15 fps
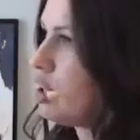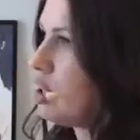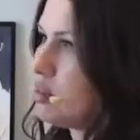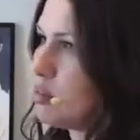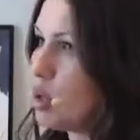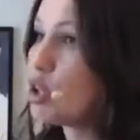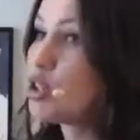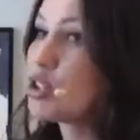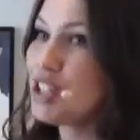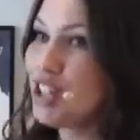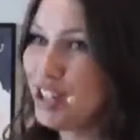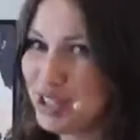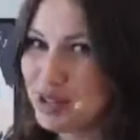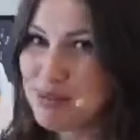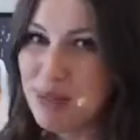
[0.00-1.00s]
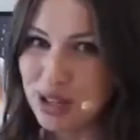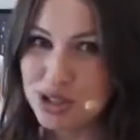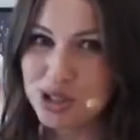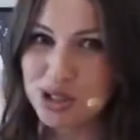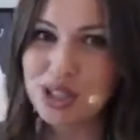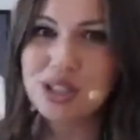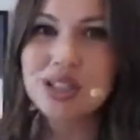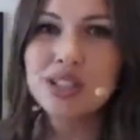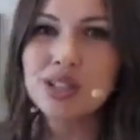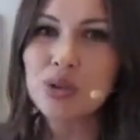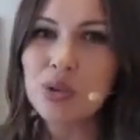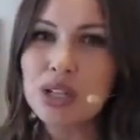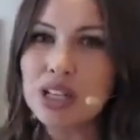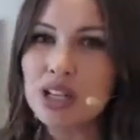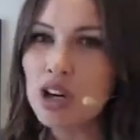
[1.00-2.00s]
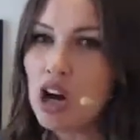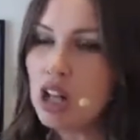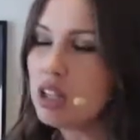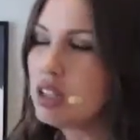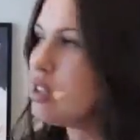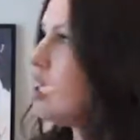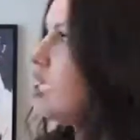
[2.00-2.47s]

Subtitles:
her documentary, we can call it,